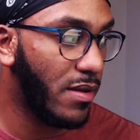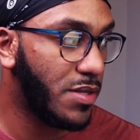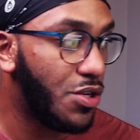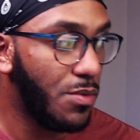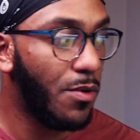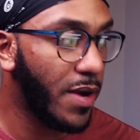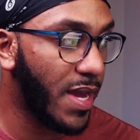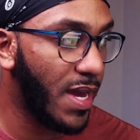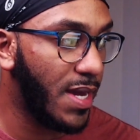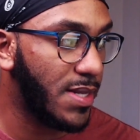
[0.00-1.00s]
2 more
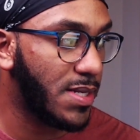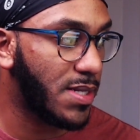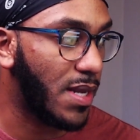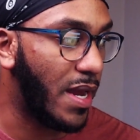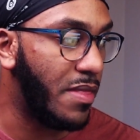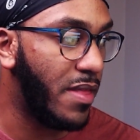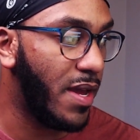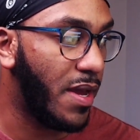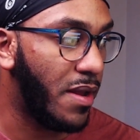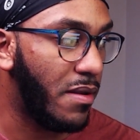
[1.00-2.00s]
kits, and
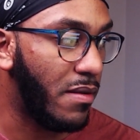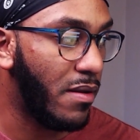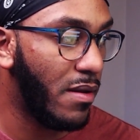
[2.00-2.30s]
then